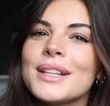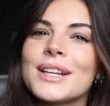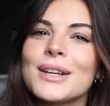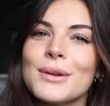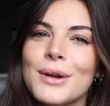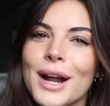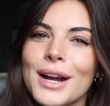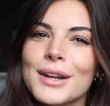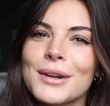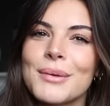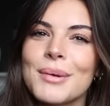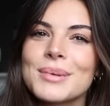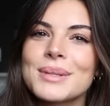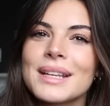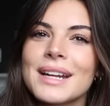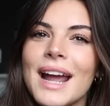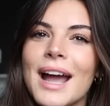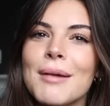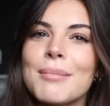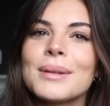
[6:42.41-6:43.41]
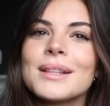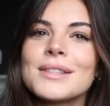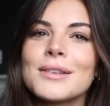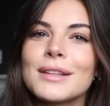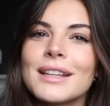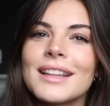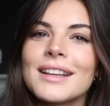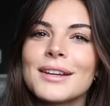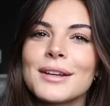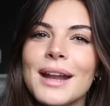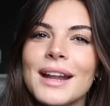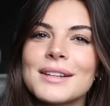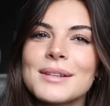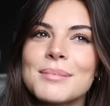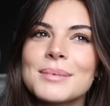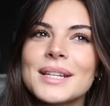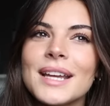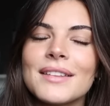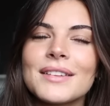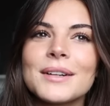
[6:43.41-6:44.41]
like you kinda knew what was gonna happen so that they could end
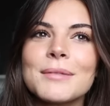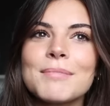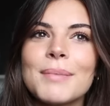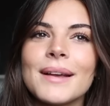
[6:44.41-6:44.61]
up together,